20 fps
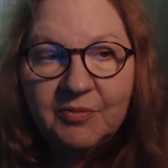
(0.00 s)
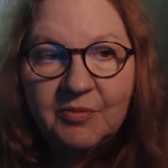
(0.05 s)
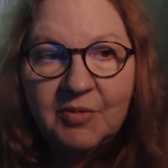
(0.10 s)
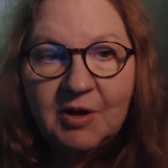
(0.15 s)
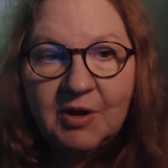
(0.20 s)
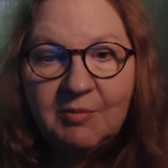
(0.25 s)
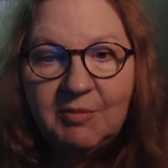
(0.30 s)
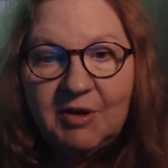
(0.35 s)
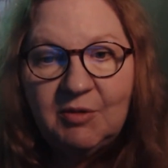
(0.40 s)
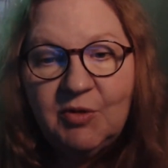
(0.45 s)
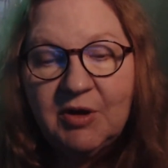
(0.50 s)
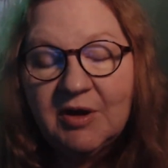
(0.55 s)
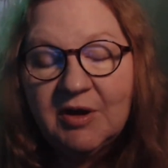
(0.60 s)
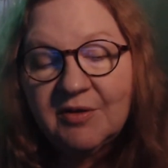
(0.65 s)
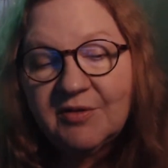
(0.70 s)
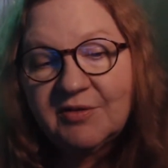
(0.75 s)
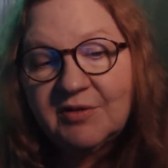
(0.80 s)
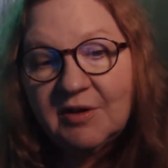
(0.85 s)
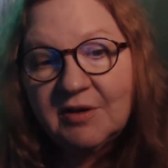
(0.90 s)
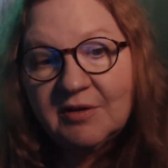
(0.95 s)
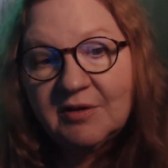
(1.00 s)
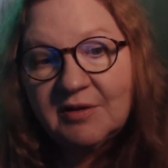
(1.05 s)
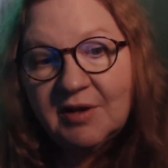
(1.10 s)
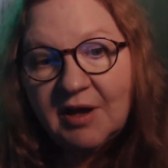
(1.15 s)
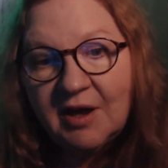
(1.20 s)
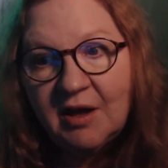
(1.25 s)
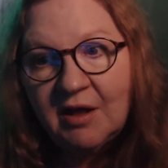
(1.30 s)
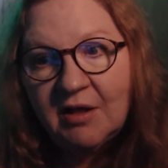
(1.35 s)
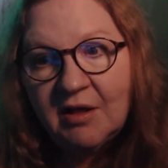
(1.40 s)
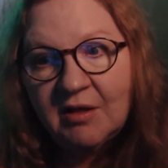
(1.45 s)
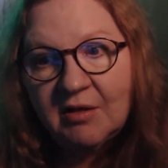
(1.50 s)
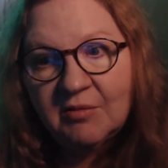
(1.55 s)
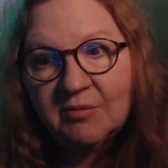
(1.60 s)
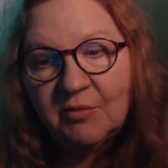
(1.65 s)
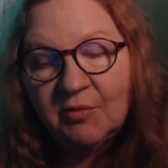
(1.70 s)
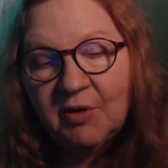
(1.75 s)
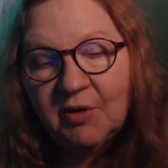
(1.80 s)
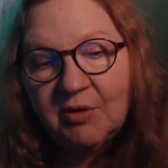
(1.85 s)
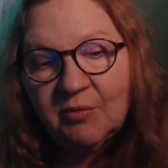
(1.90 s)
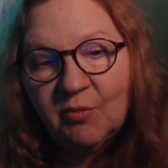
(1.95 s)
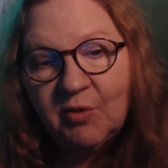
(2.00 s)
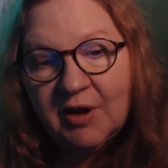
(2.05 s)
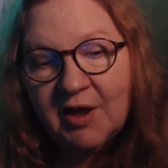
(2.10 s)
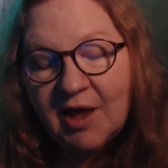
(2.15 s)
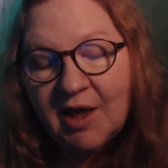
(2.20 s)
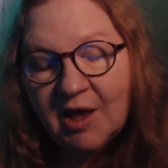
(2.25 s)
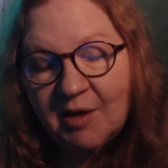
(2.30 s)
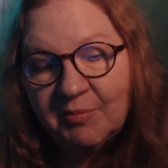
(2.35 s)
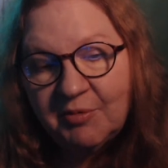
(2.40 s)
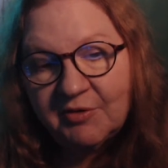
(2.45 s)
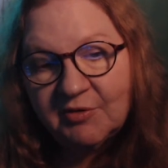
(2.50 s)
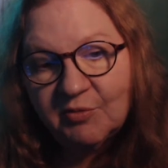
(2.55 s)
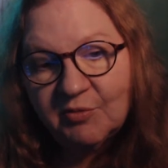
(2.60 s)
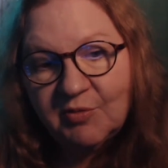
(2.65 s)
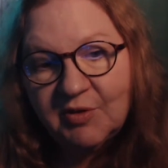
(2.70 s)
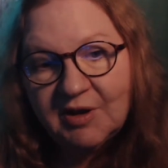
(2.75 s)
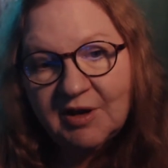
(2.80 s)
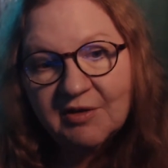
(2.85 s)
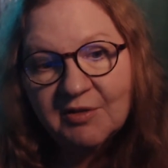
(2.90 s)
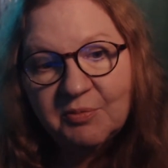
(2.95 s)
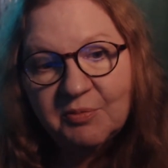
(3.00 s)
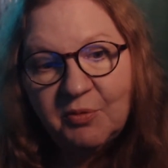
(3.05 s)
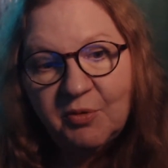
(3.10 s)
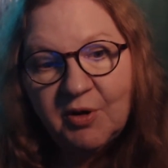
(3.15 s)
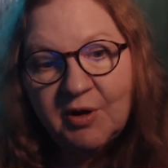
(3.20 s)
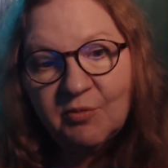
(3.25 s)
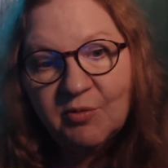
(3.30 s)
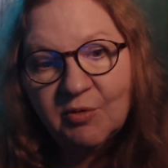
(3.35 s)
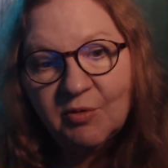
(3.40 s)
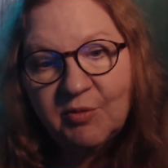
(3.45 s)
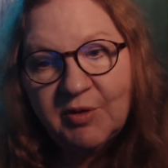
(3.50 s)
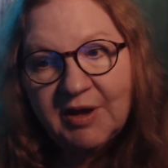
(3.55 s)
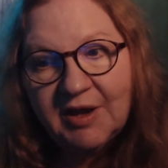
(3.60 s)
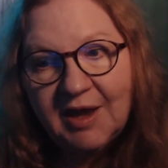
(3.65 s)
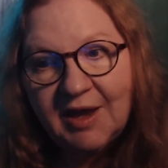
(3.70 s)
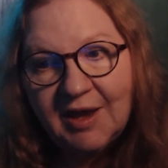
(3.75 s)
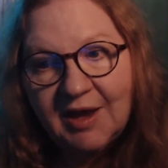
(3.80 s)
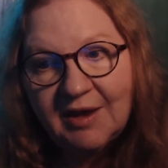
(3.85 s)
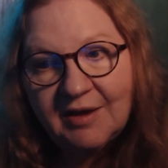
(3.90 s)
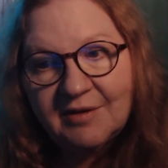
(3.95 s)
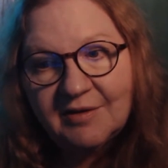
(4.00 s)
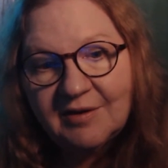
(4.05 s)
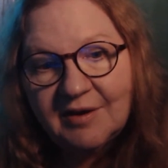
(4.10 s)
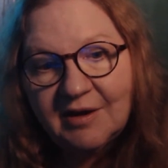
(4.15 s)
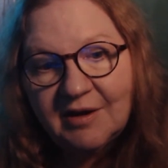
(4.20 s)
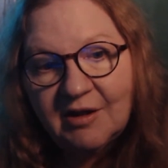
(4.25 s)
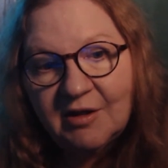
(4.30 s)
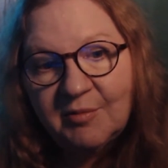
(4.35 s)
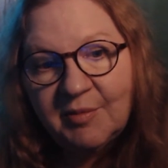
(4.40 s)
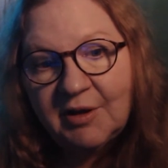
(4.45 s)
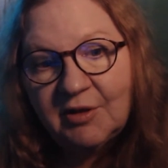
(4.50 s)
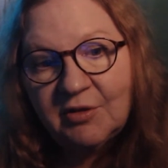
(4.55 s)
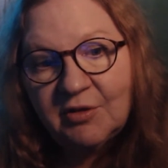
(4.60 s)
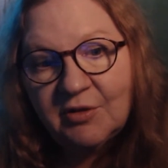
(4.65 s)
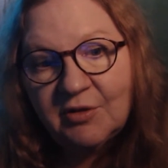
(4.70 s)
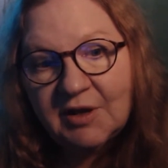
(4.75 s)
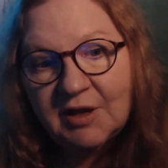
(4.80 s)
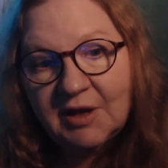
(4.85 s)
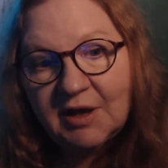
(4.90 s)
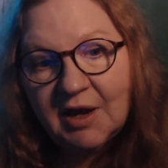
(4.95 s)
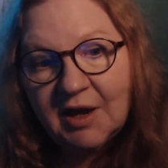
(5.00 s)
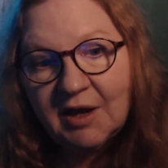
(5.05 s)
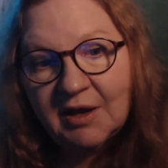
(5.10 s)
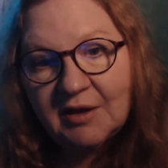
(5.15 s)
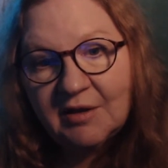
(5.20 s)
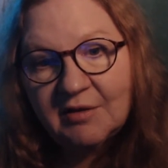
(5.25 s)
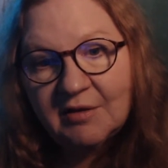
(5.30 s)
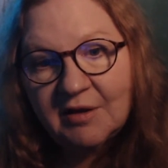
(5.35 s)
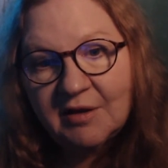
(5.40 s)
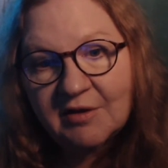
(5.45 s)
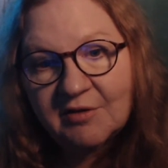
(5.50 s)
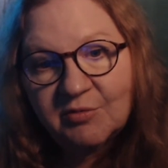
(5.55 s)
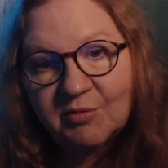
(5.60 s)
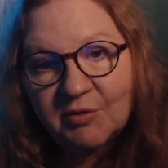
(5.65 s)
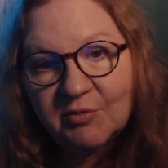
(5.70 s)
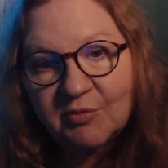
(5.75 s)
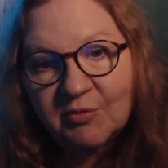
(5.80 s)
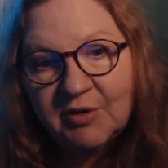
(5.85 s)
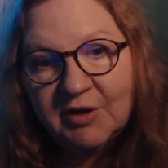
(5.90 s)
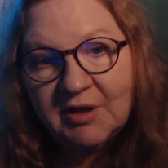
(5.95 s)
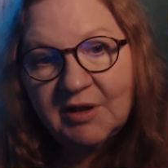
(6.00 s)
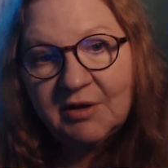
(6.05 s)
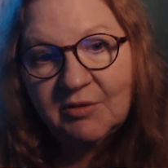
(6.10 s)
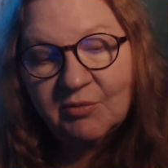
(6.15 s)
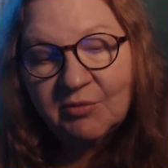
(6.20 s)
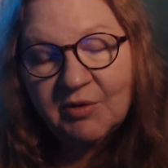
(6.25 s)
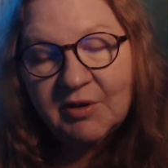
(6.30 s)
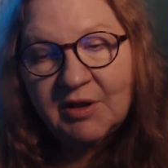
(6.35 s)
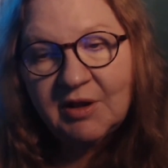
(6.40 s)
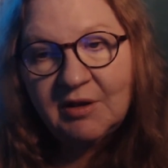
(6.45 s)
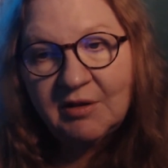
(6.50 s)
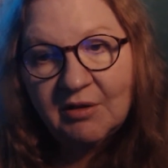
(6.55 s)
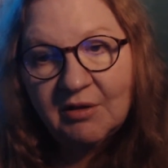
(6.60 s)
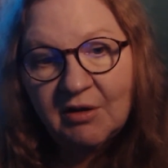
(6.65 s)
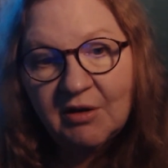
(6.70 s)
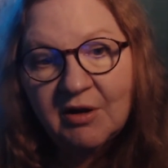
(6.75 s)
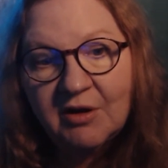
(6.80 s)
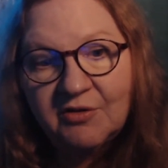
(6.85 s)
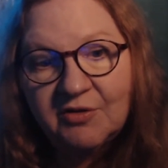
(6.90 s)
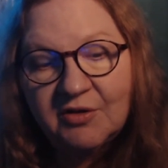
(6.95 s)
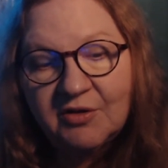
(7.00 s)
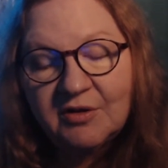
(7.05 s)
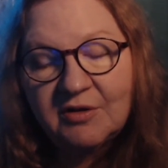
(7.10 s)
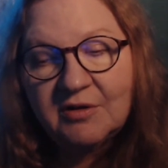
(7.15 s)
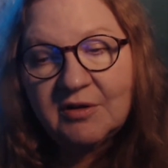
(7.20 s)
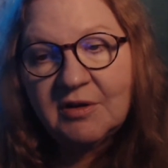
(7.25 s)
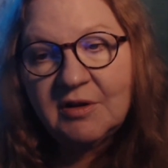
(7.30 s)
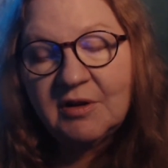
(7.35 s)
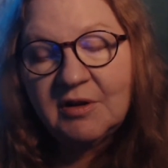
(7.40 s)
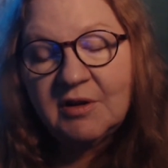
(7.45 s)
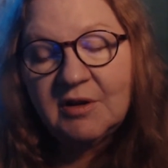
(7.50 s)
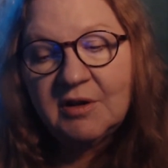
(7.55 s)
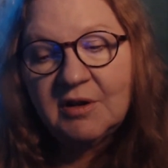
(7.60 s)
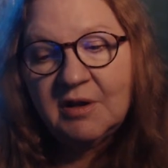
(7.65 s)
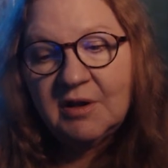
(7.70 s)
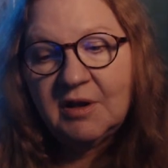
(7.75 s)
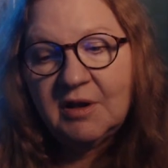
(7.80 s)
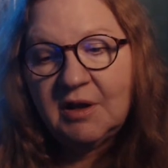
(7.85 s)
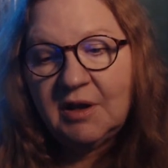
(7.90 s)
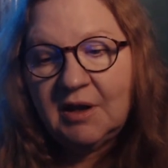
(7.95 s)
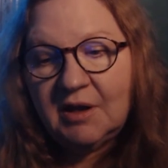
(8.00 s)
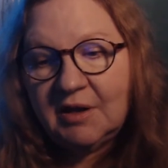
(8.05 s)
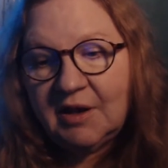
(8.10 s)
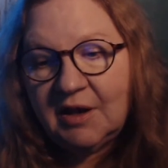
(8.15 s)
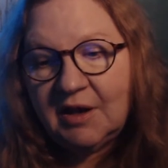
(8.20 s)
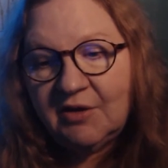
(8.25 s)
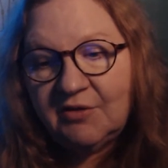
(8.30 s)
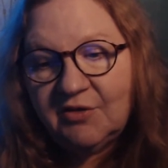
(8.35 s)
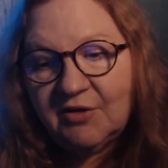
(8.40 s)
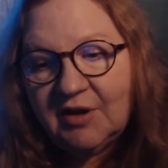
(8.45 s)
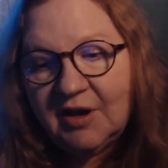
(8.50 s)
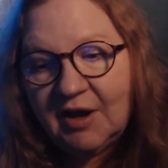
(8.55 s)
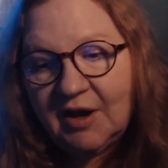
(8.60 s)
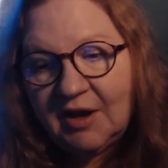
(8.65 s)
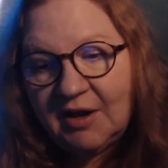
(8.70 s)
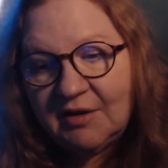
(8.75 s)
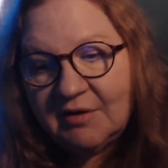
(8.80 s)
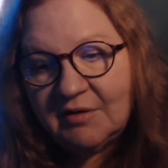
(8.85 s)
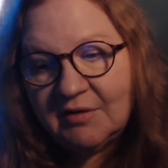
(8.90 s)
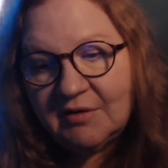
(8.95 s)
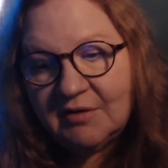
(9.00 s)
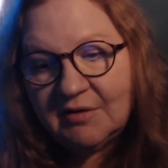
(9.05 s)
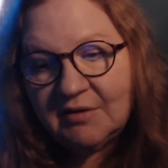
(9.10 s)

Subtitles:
But we could still tell. What happens when we get to the point where we can't tell by looking at it unless we really, really enlarge it and educate?